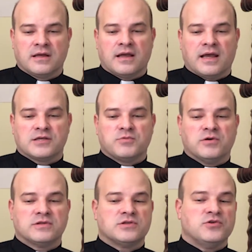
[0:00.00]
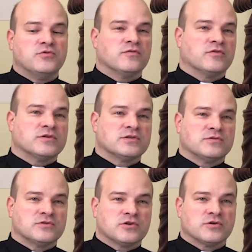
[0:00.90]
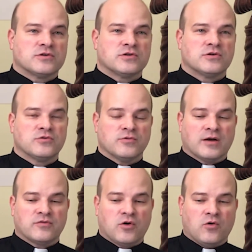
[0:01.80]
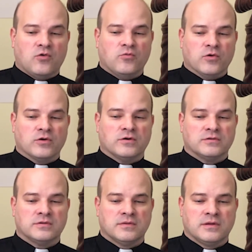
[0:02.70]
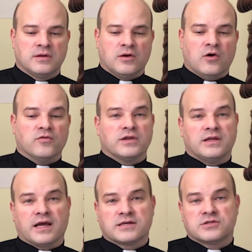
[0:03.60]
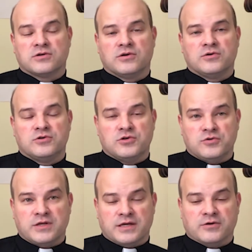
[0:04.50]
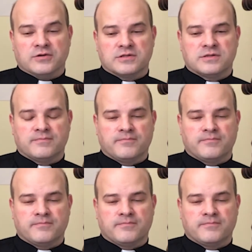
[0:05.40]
as well as the universal church throughout the whole world over the next 2 years.